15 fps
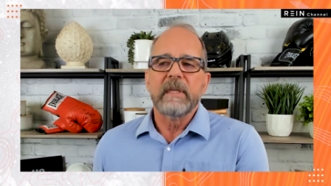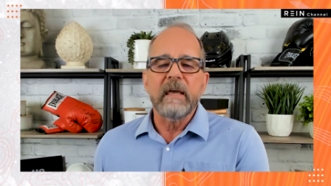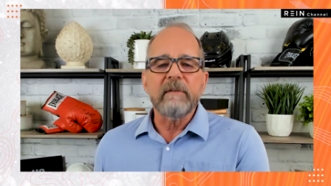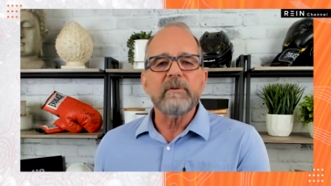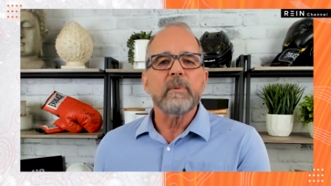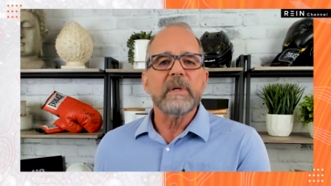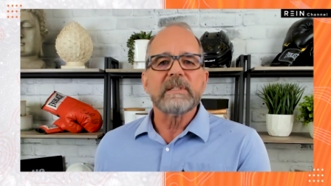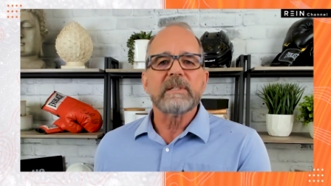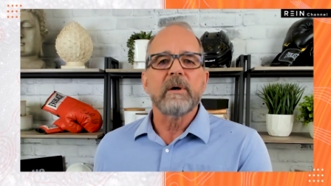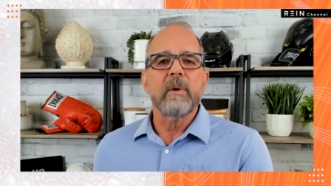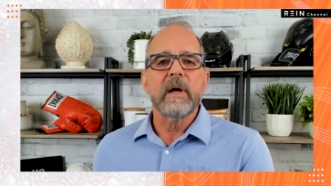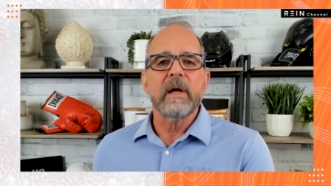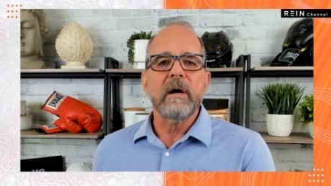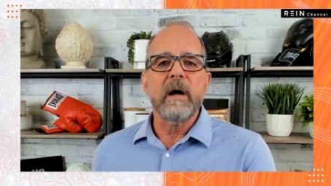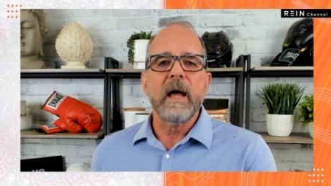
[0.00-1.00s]
given what's
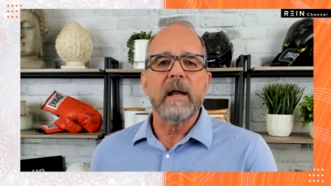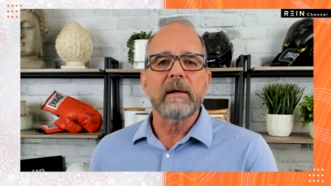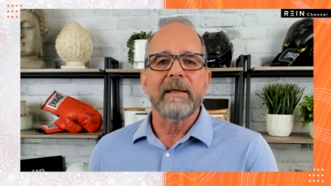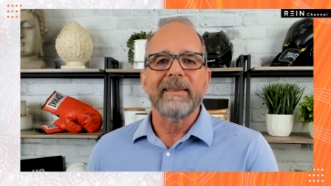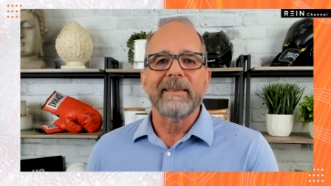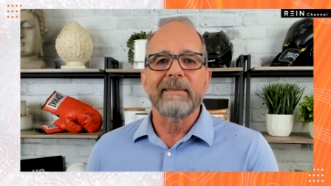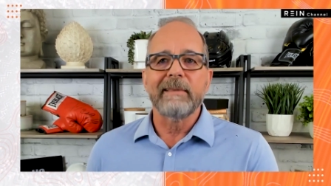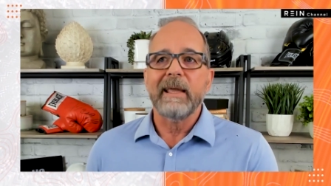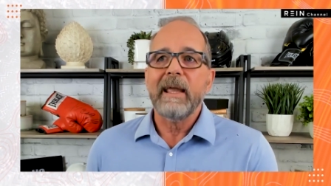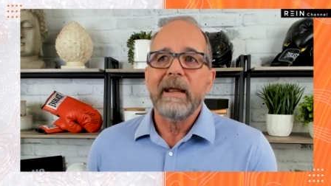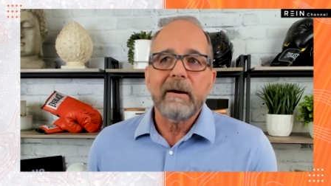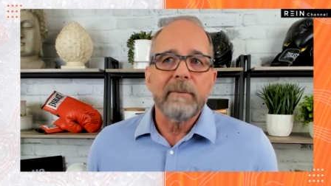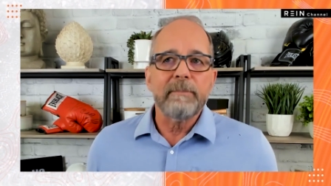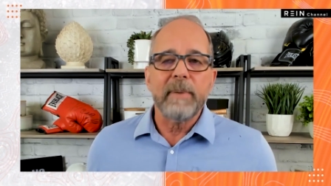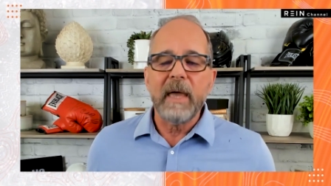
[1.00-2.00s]
going on,
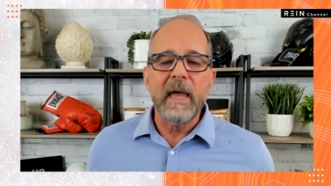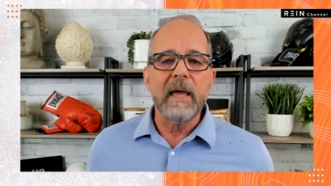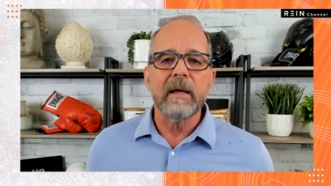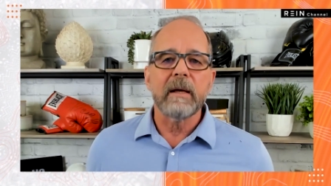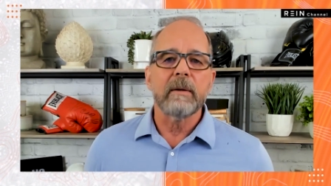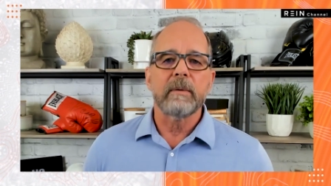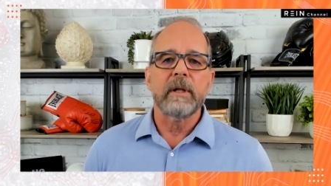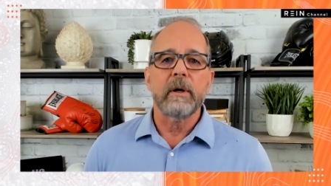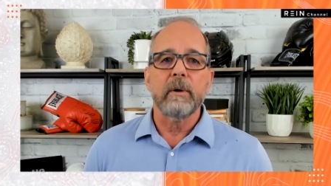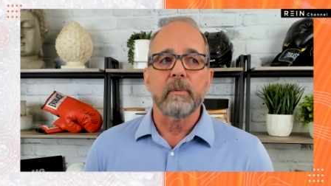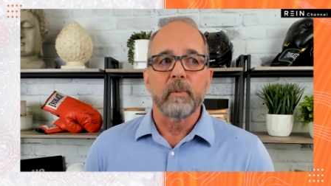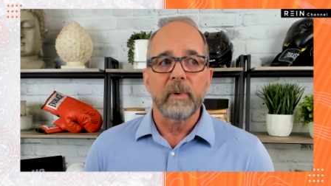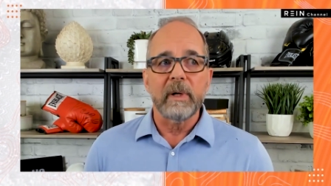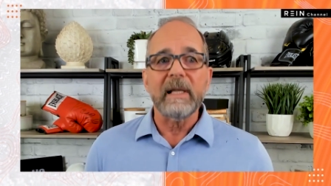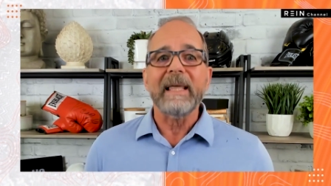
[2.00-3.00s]
they are paying, you know,
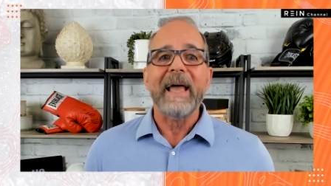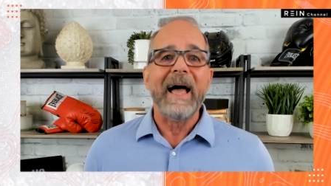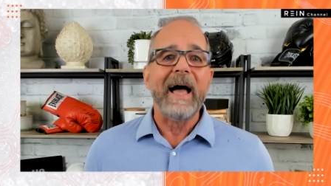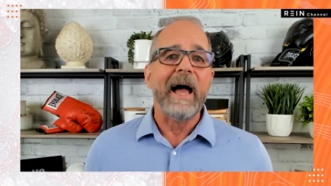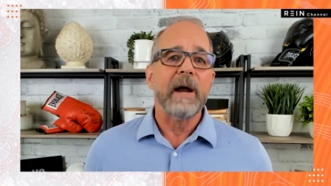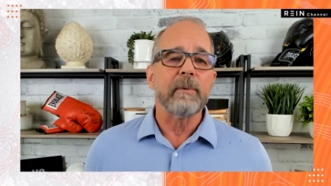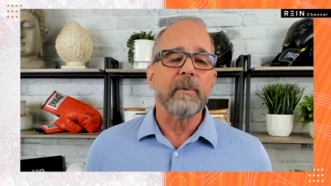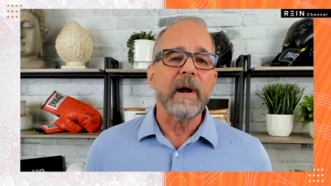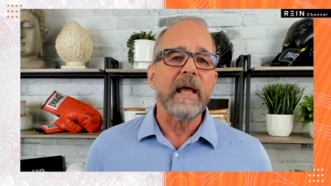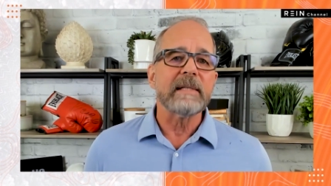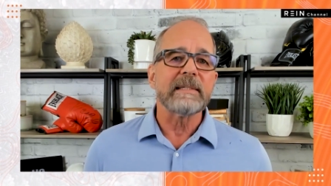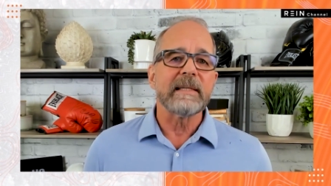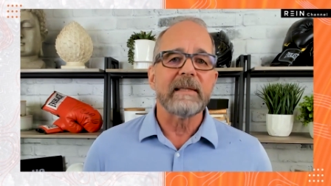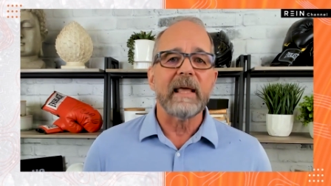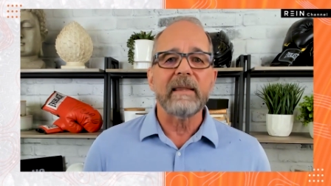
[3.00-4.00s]
really high
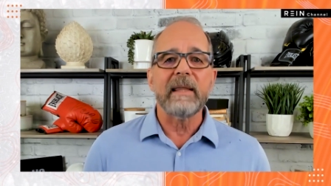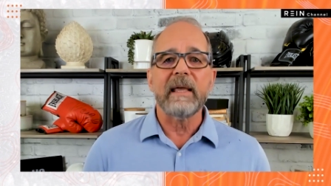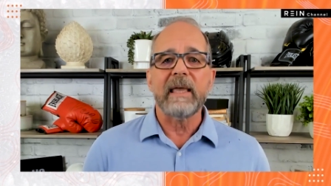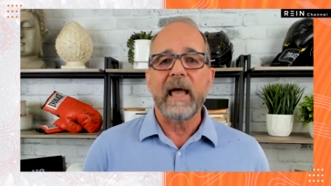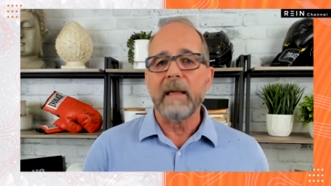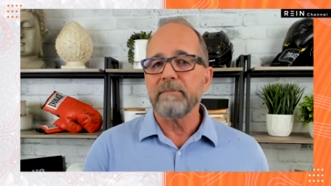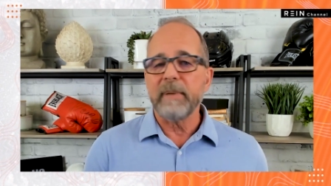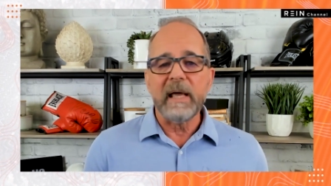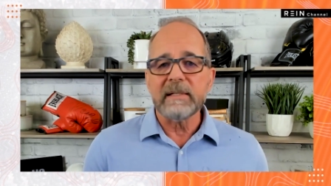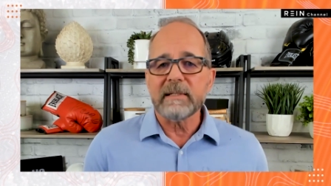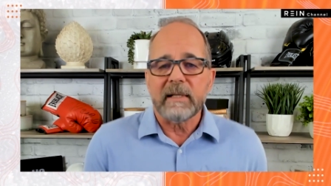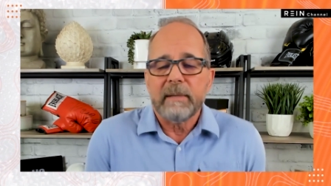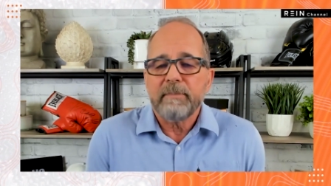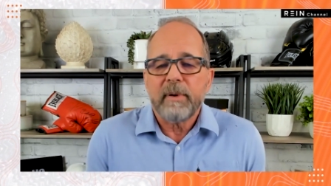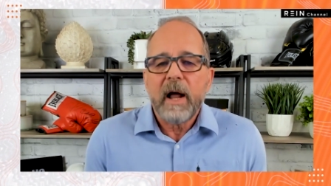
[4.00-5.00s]
rates, and then they can't
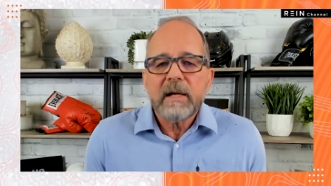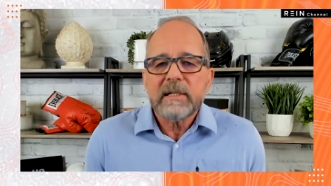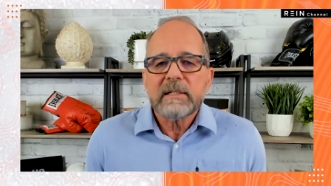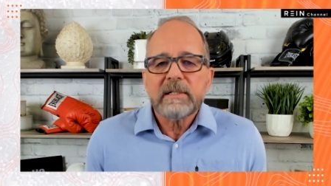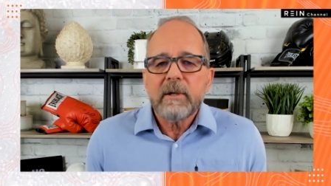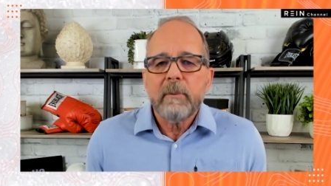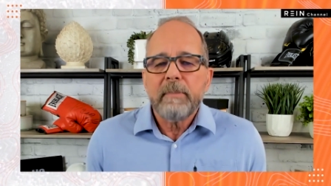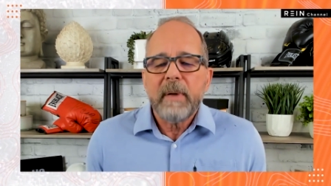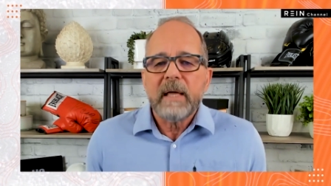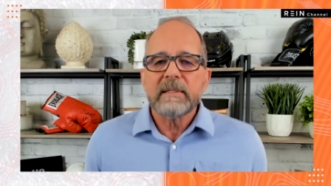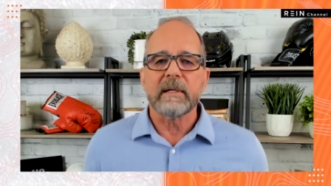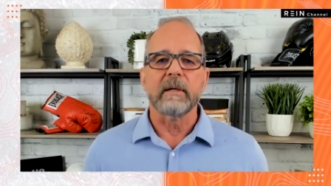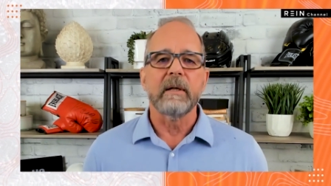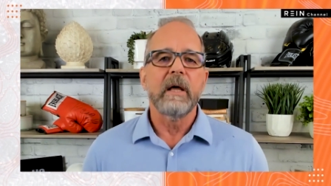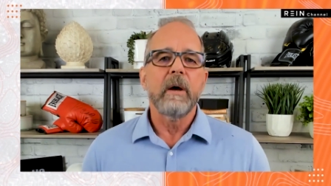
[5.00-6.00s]
pencil. The projects don't
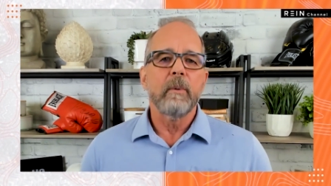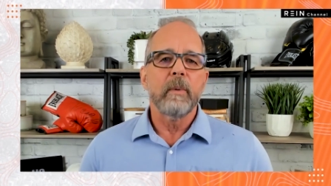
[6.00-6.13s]
pencil.